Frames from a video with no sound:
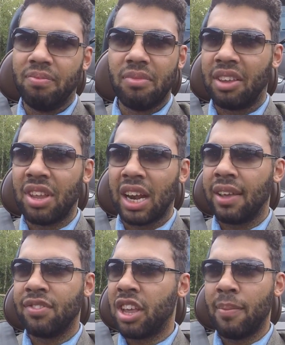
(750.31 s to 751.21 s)
exactly
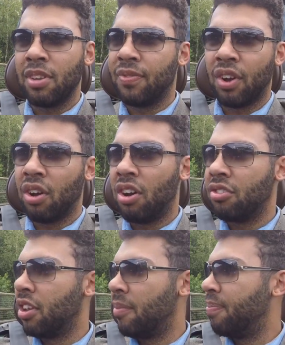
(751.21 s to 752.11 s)
the same as the
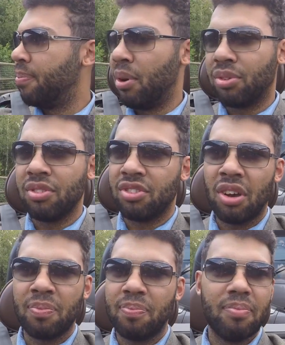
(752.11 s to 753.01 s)
cars it built and
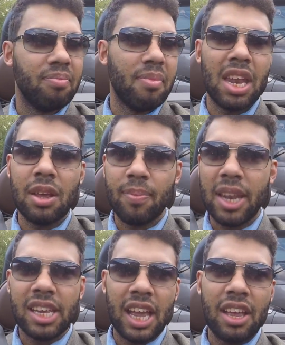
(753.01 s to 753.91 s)
sold
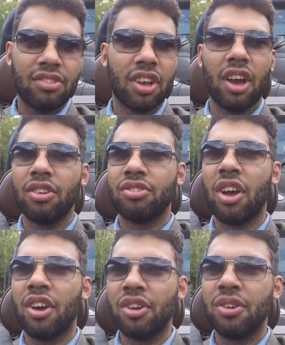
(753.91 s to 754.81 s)
many years ago.
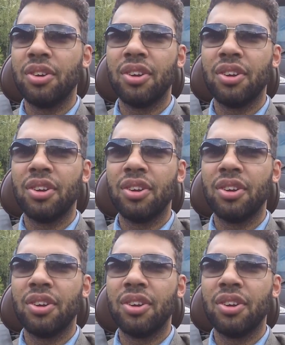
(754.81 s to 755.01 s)
So